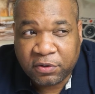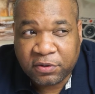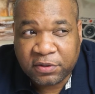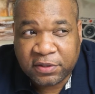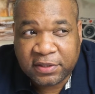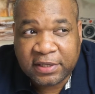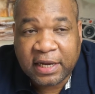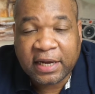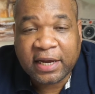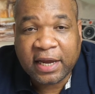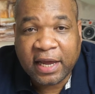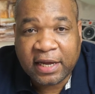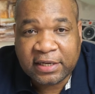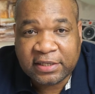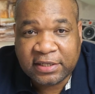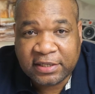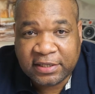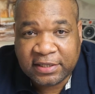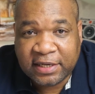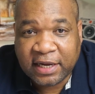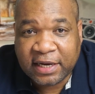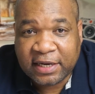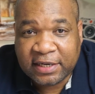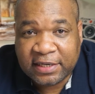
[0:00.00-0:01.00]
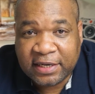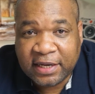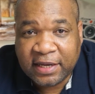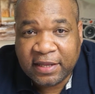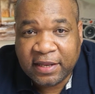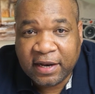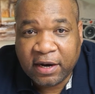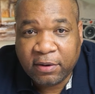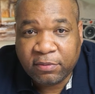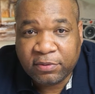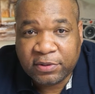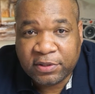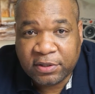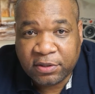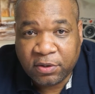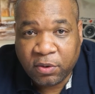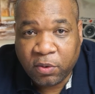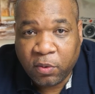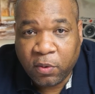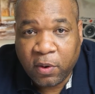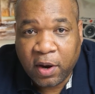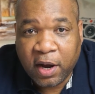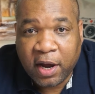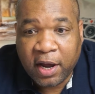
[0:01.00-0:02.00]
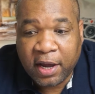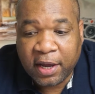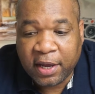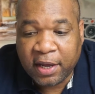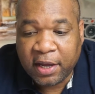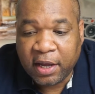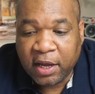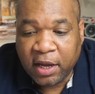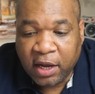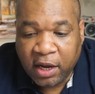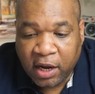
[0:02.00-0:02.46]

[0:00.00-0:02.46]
second day that I was in Hawaii,